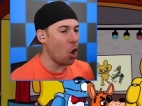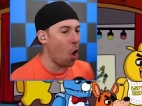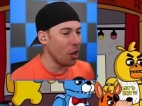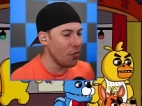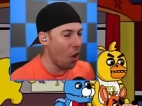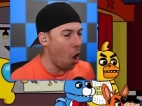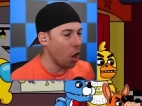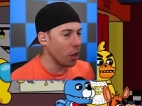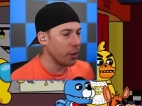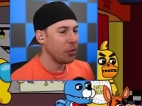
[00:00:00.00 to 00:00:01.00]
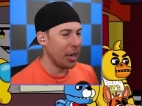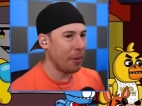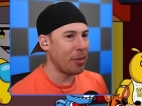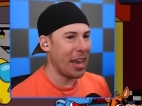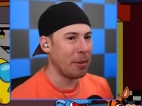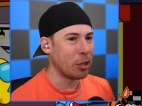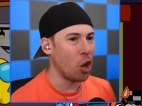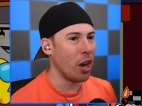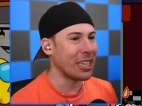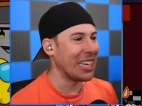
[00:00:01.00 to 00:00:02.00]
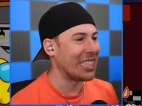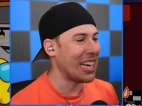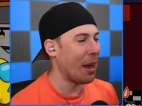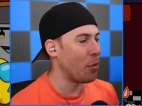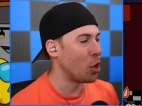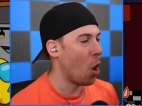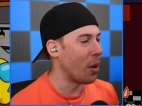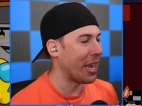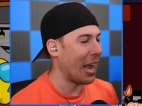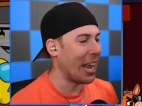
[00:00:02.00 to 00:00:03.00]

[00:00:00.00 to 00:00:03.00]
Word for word: all in the art. Yep, animatronic, it's time to go again.